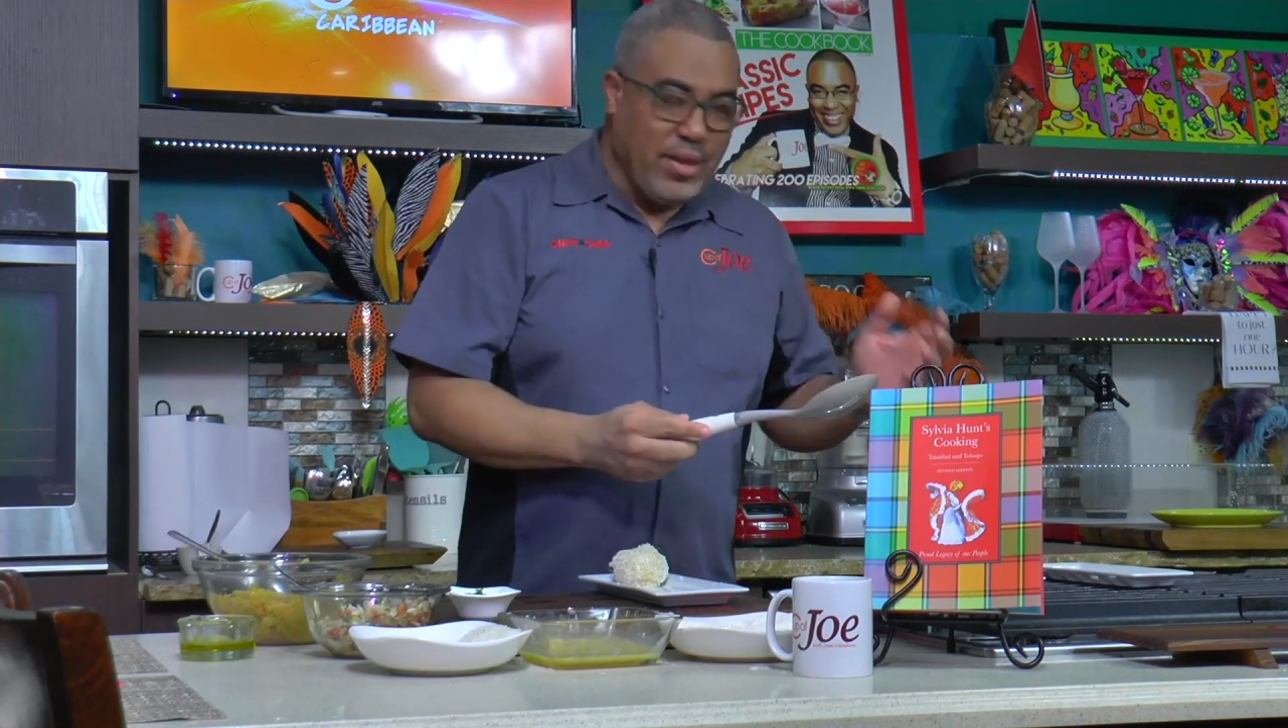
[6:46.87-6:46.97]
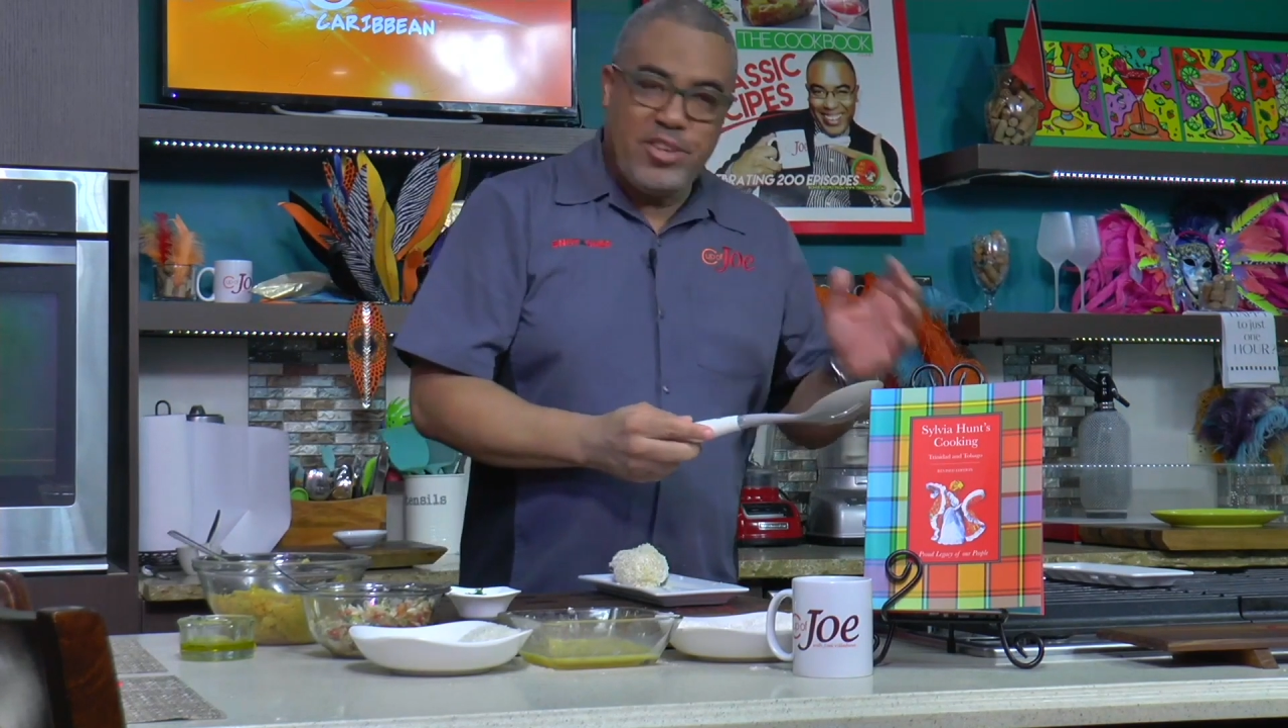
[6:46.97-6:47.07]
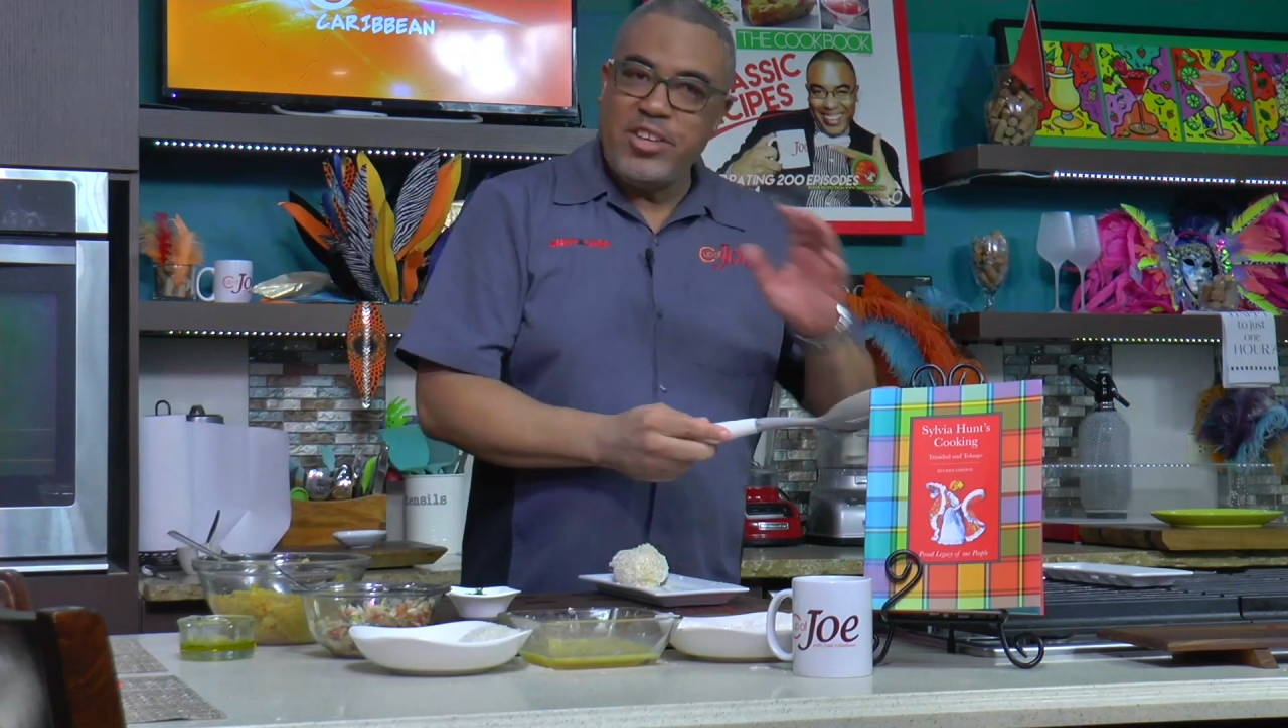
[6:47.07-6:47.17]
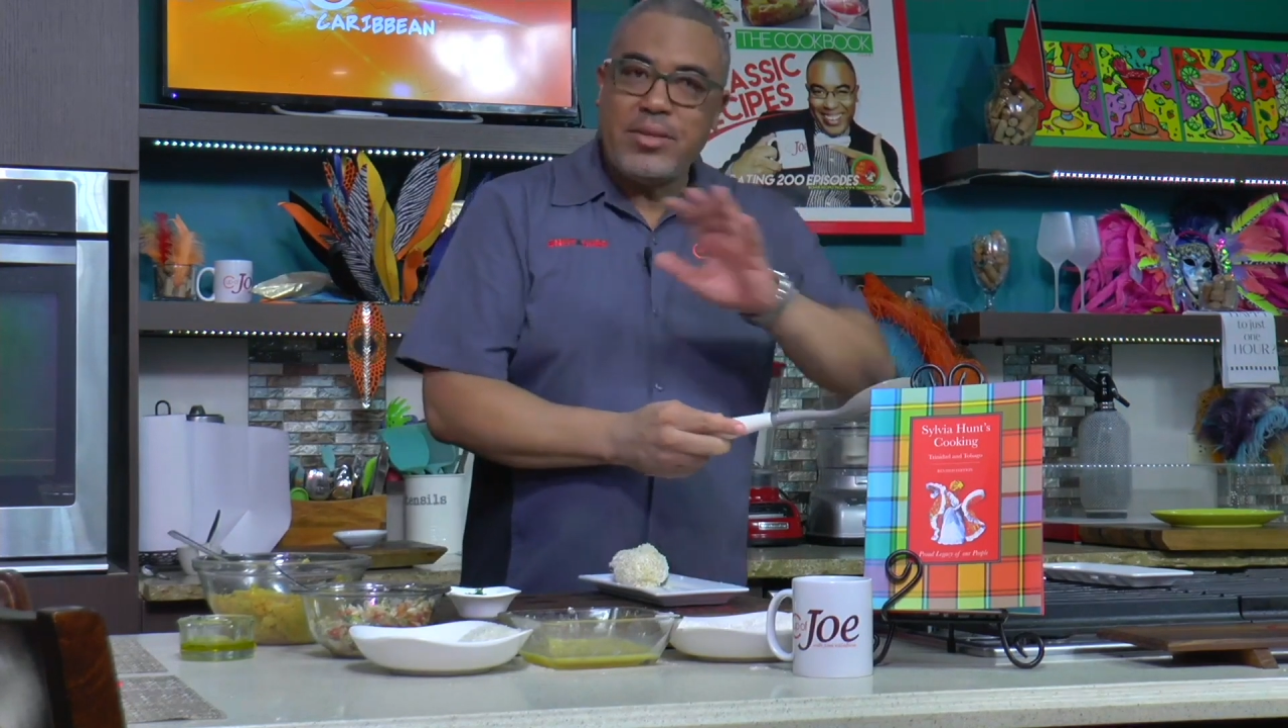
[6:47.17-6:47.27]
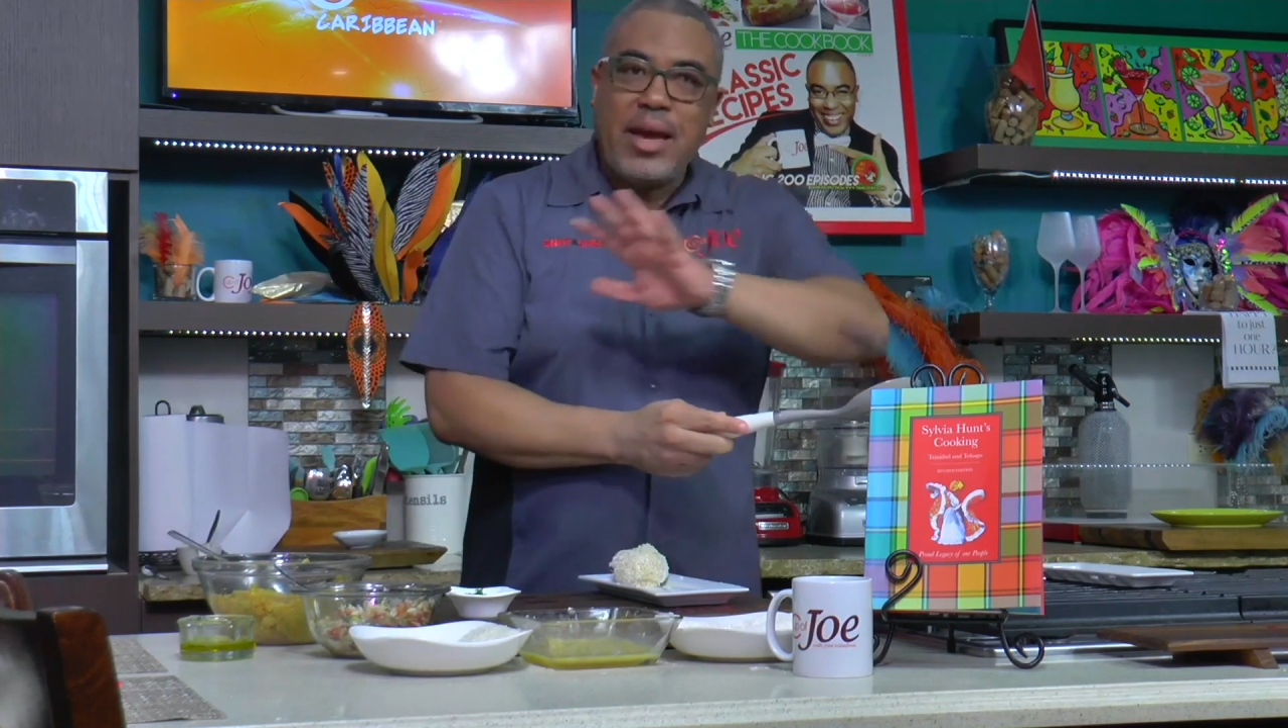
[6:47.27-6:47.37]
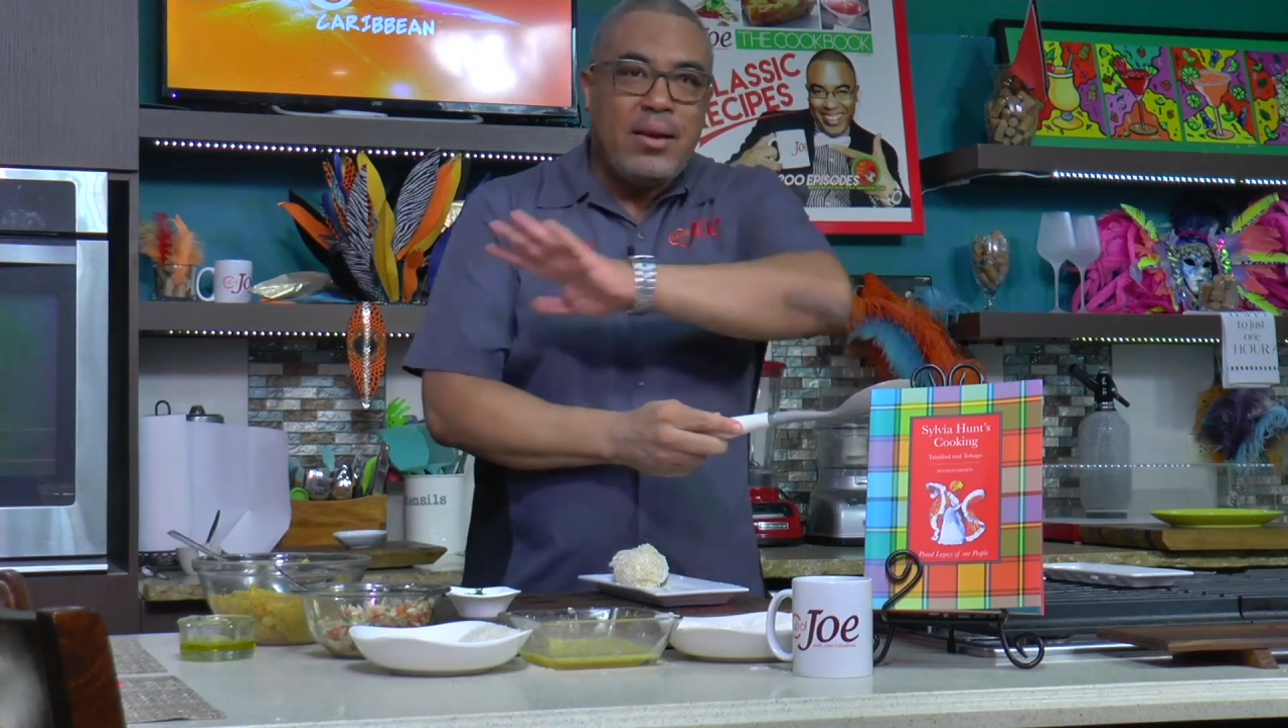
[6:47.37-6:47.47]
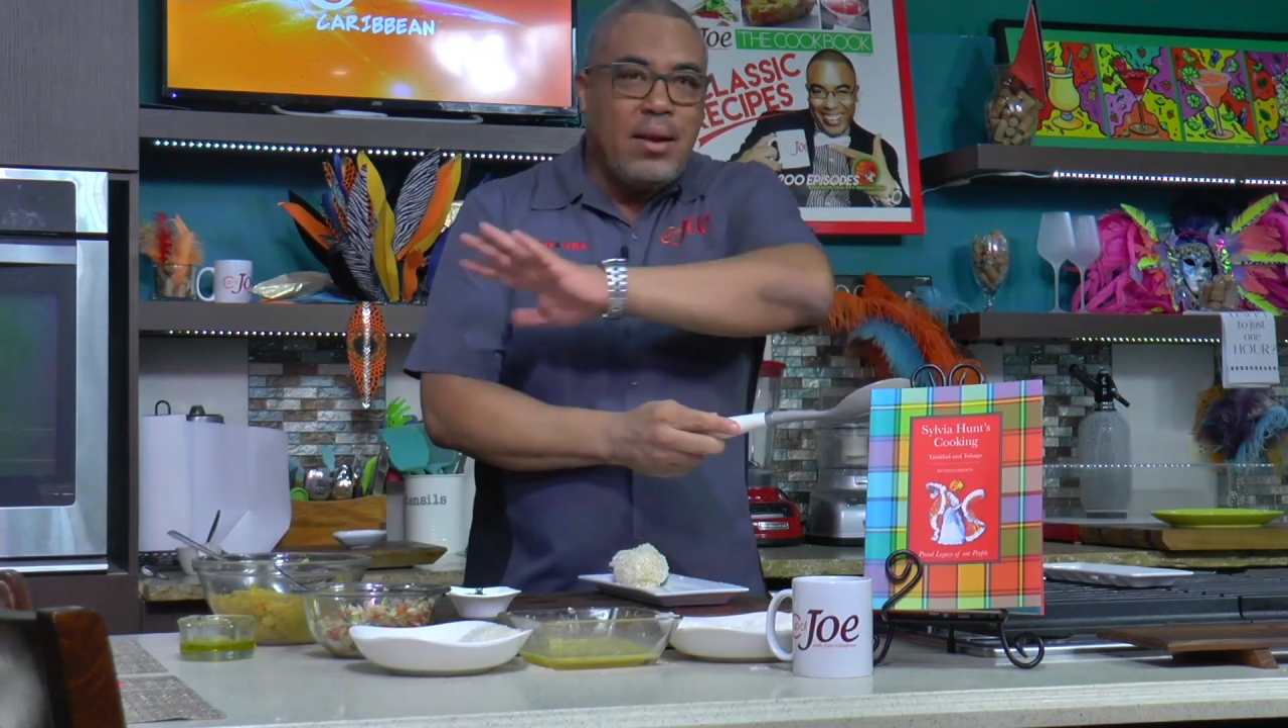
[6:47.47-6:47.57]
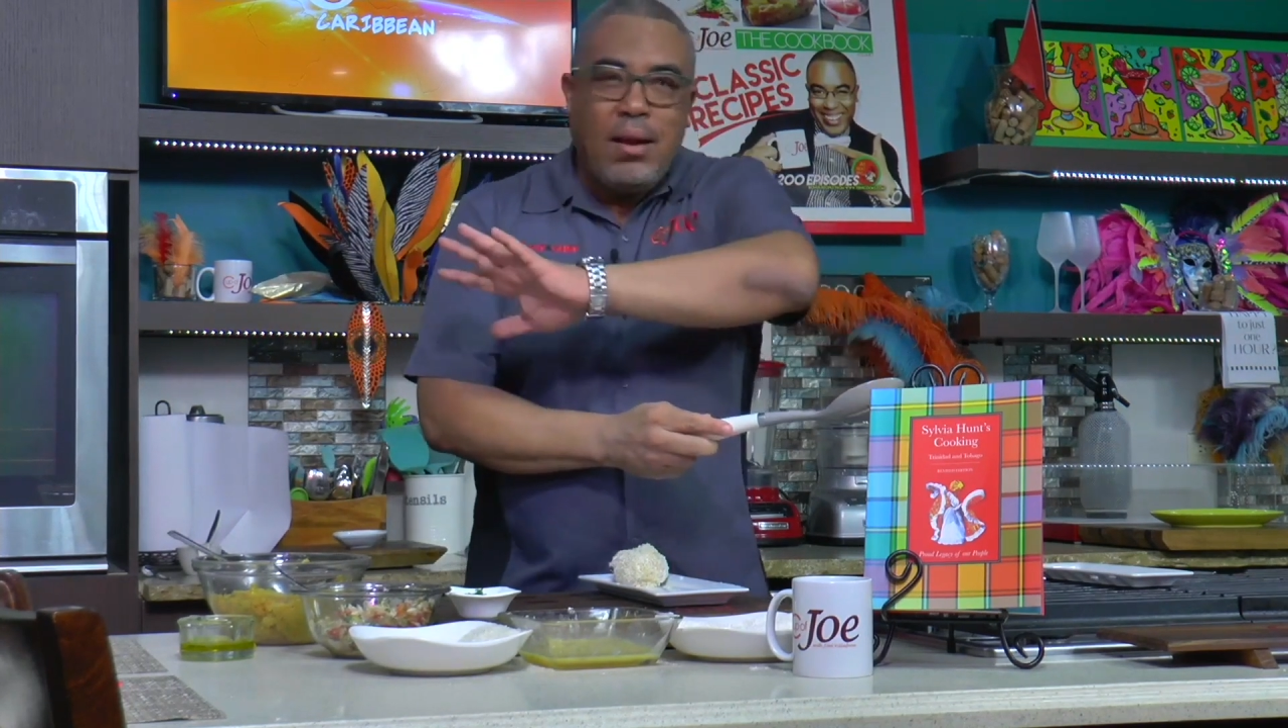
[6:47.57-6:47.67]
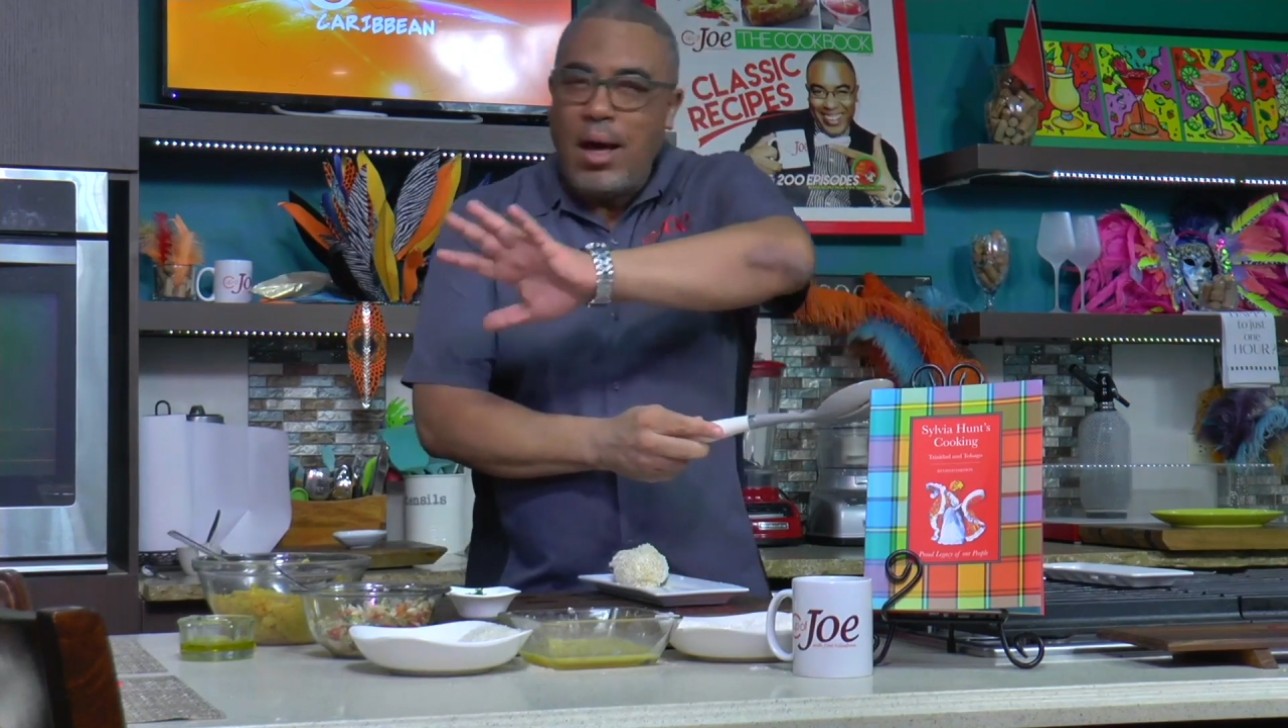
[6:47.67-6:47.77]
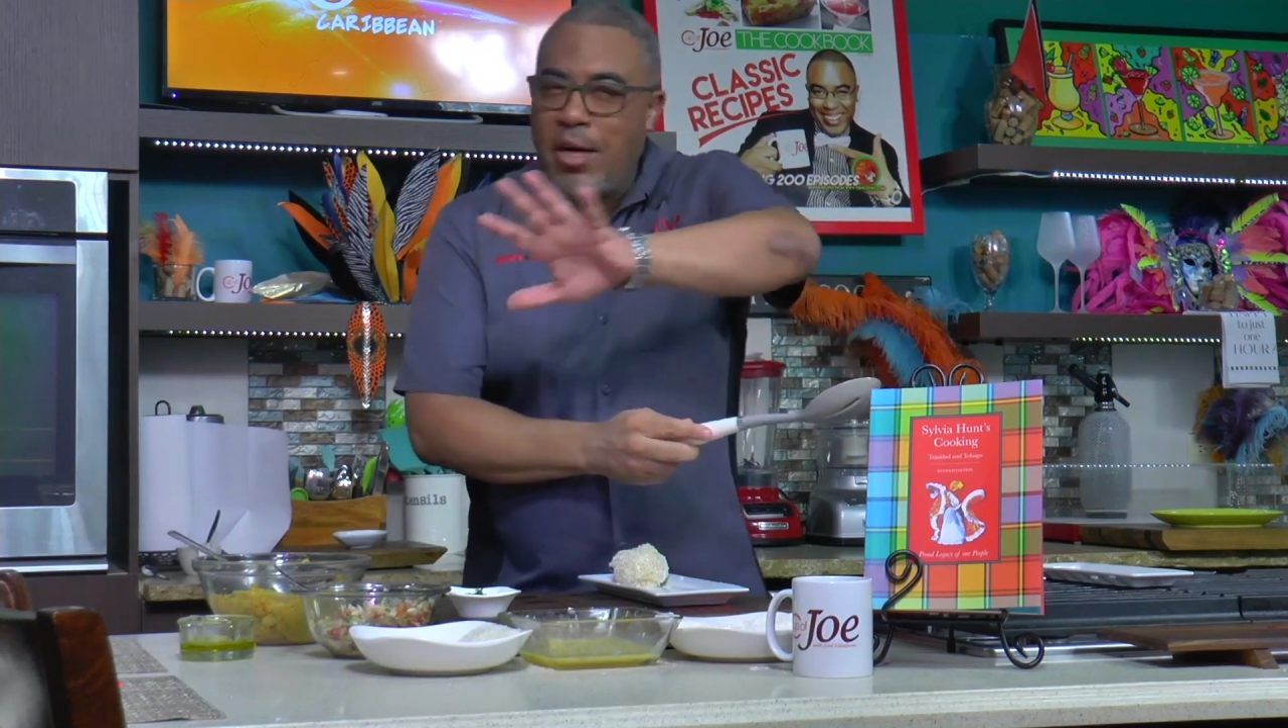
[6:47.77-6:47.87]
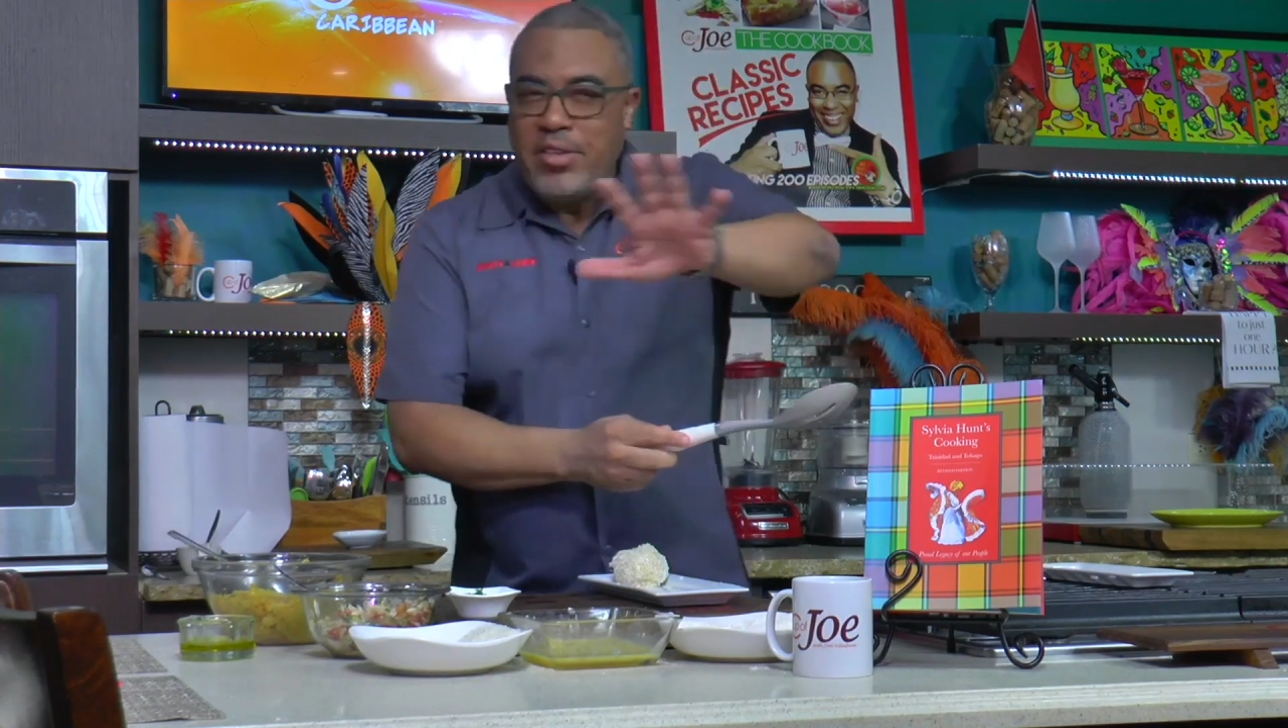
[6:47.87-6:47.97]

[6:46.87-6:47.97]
just kind of laughed